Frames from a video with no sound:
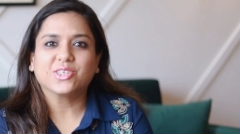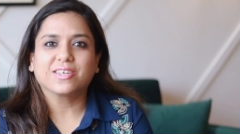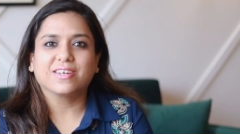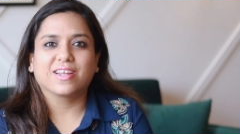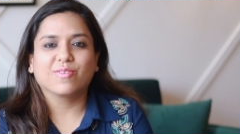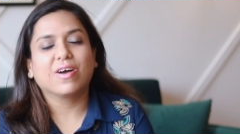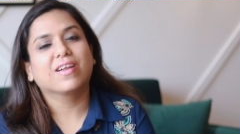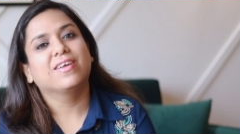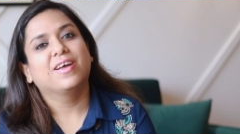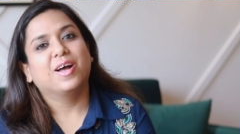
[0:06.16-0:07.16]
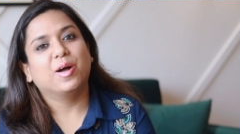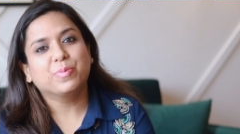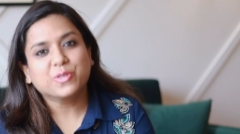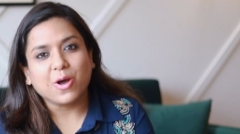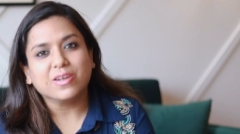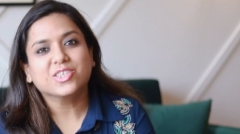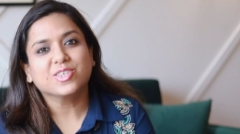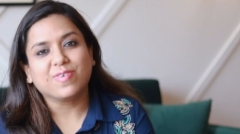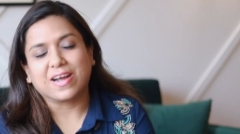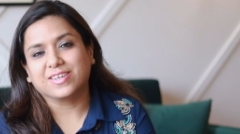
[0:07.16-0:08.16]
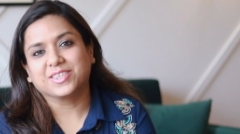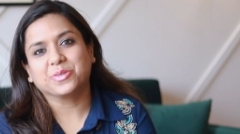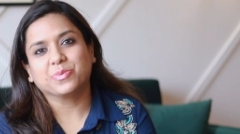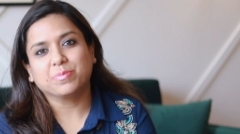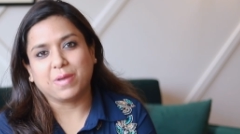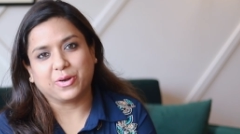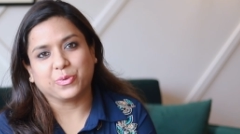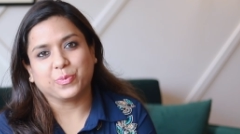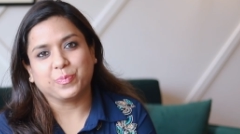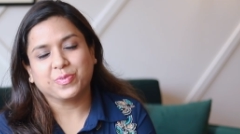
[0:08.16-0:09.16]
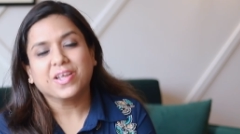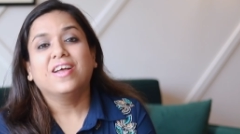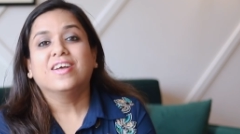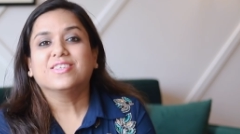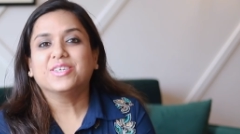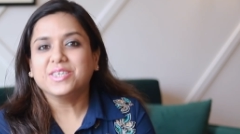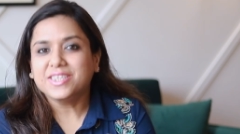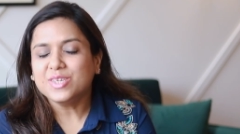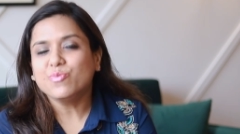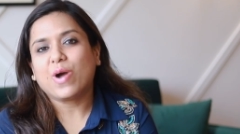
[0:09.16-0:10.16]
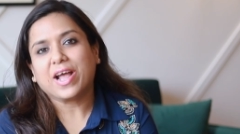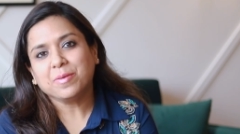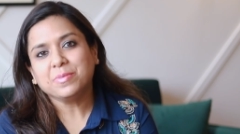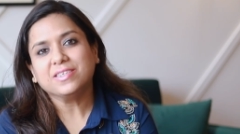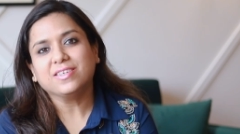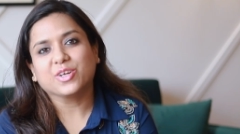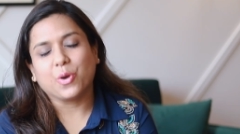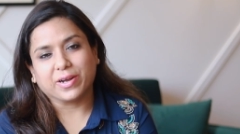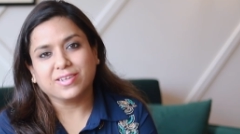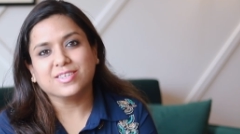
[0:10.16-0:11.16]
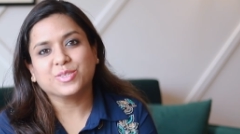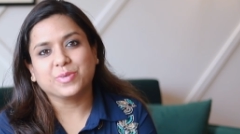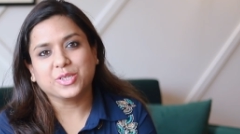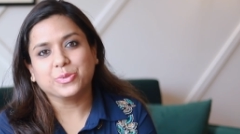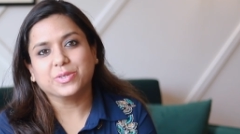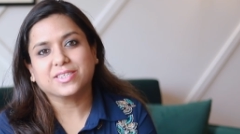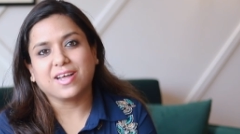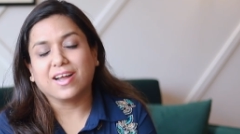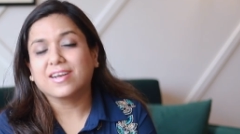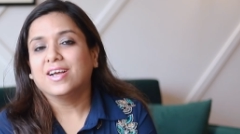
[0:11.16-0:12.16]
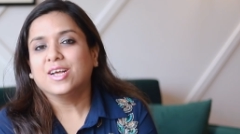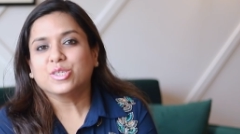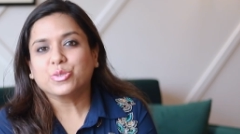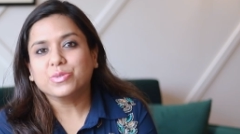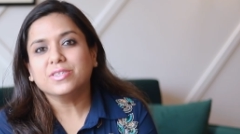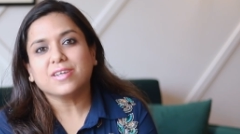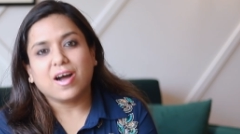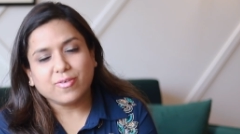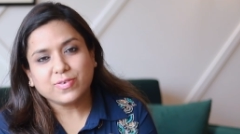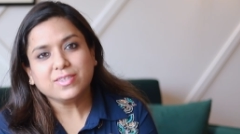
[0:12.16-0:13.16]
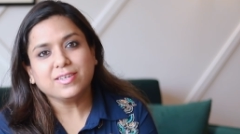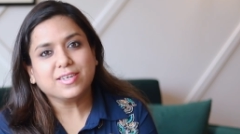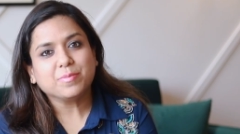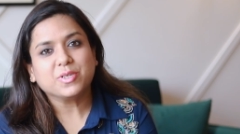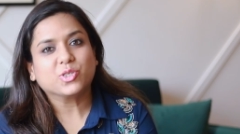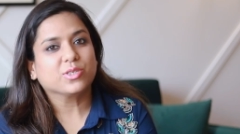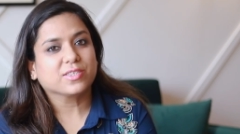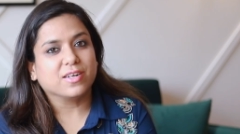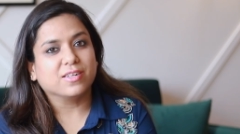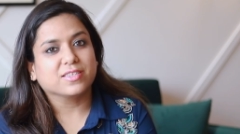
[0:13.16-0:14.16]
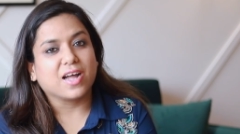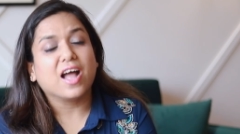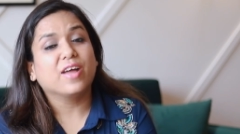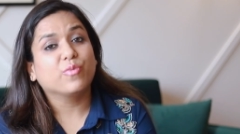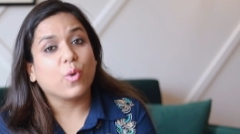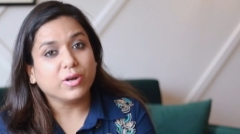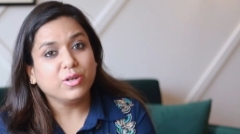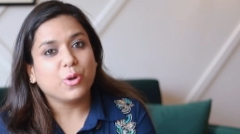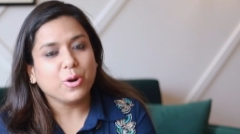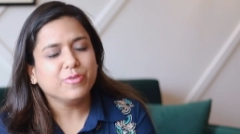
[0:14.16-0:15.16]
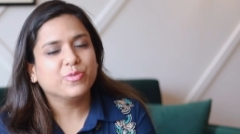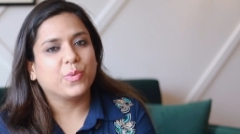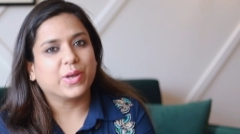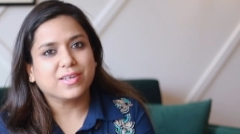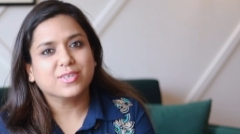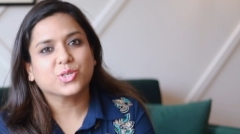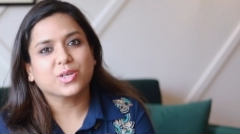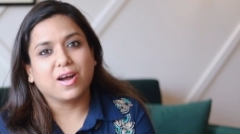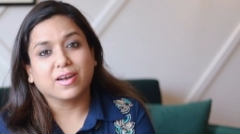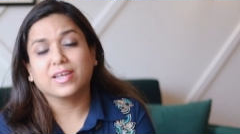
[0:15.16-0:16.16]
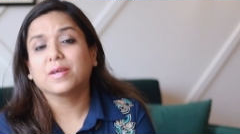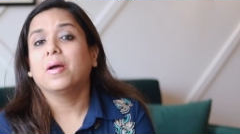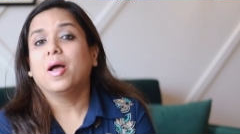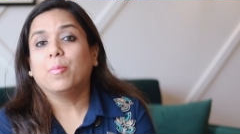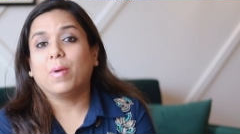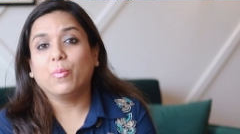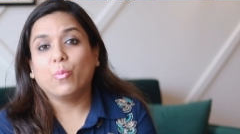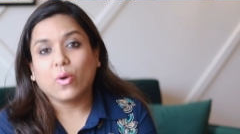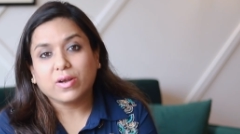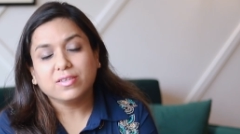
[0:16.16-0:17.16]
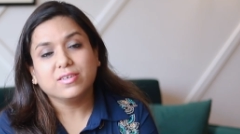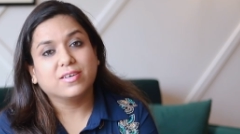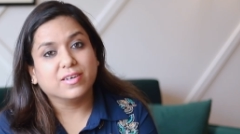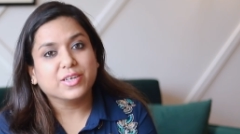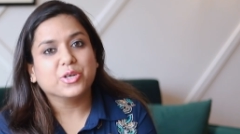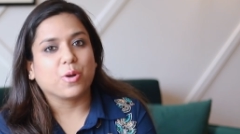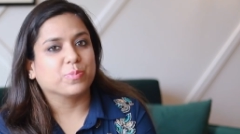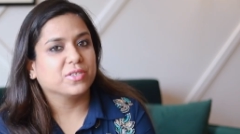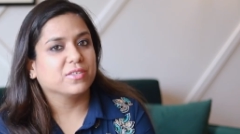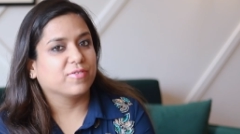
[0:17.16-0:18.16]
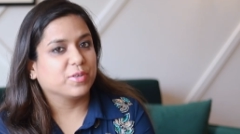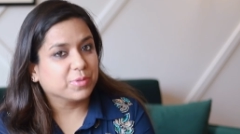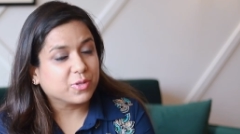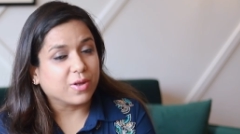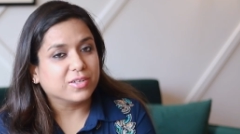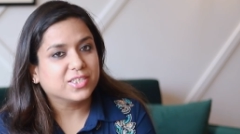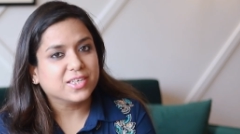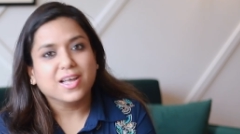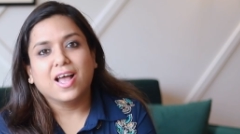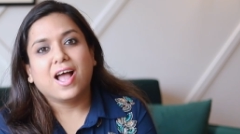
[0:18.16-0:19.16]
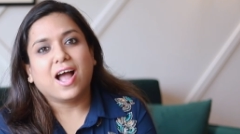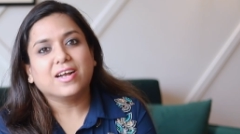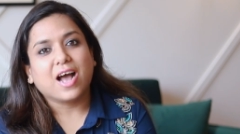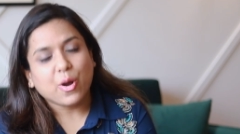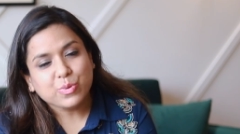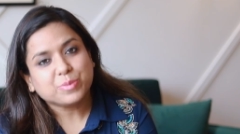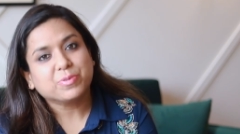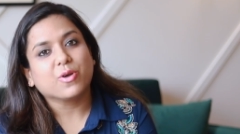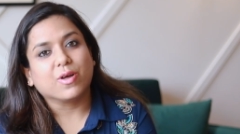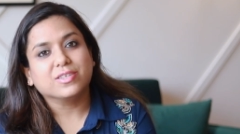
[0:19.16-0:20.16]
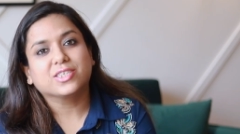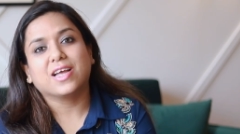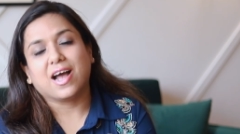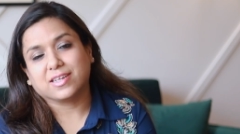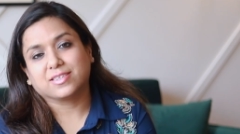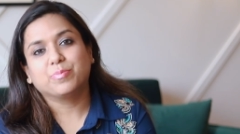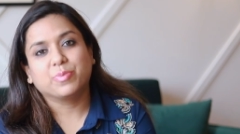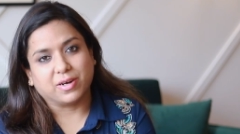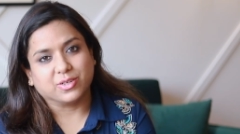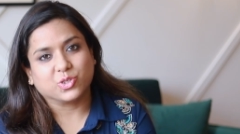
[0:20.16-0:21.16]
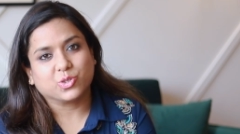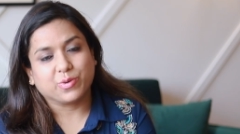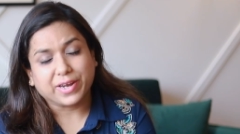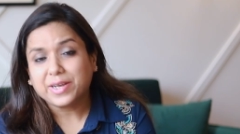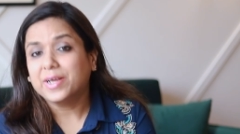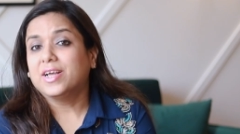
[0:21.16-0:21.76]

Jain Khandelwal, a pathology faculty with Marrow. The reason why I am recording this video is that students, after the NEET P G results, I have got a lot of queries regarding, ma'am, what are the career options after pathology and how is pathology as a branch, right?